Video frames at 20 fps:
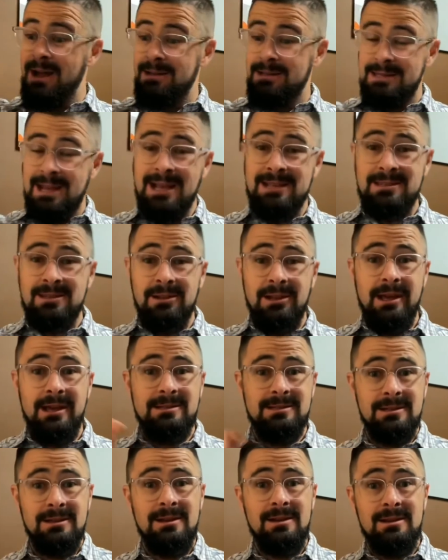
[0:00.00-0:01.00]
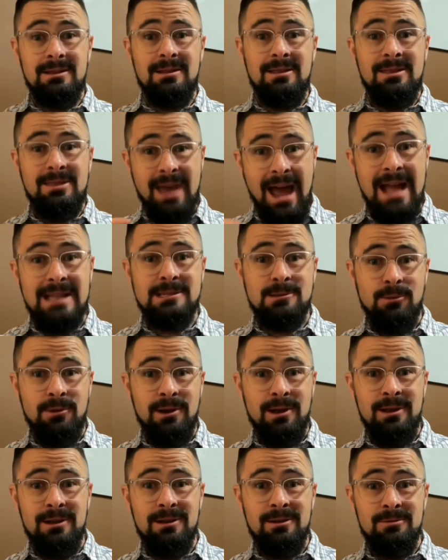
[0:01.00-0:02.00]
desolate. That's
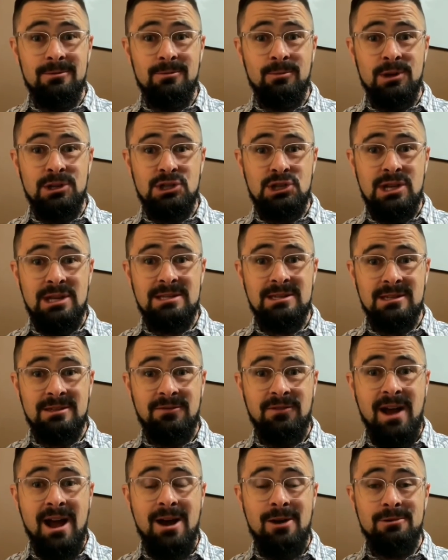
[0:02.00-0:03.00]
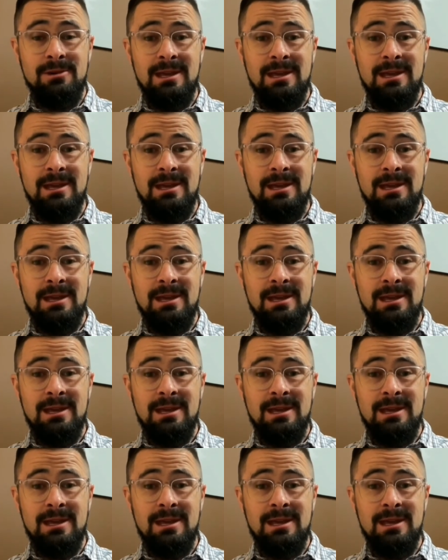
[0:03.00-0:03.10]
what Jesus found.